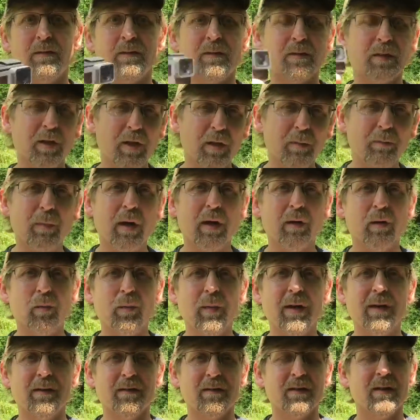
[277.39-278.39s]
the gun barrel
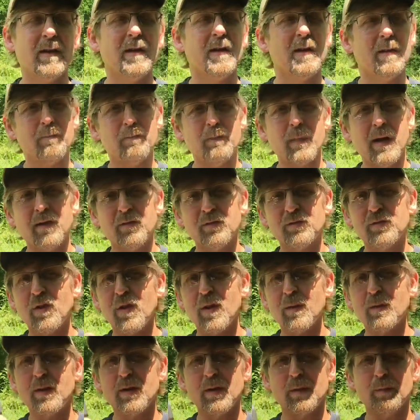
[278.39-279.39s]
mount. Mounts
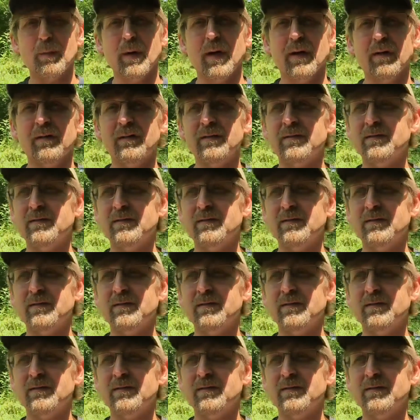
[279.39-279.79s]
on a gun barrel